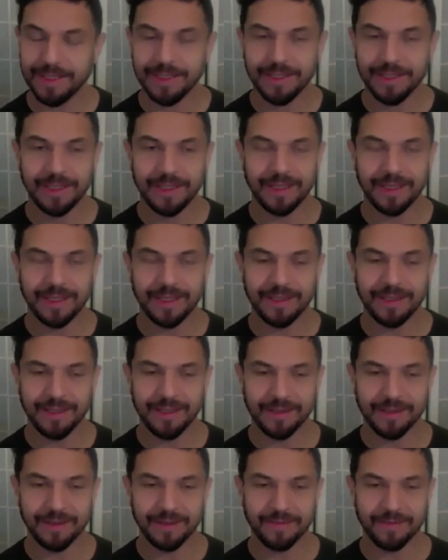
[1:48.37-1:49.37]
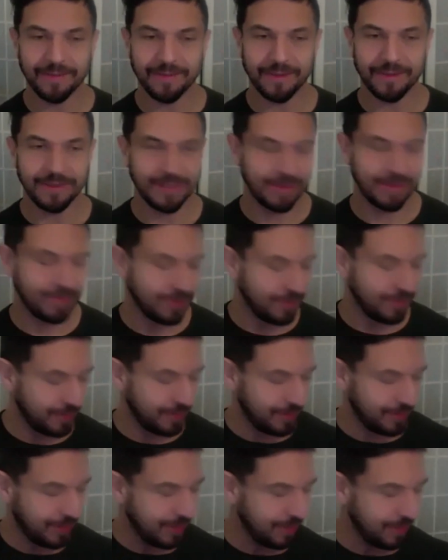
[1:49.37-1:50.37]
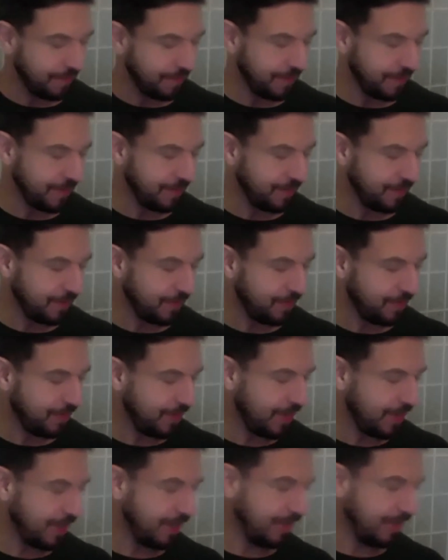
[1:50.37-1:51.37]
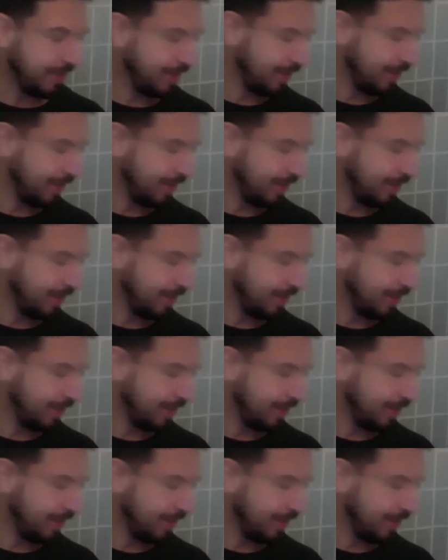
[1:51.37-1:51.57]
And like, for example, with Elephant of Surprise,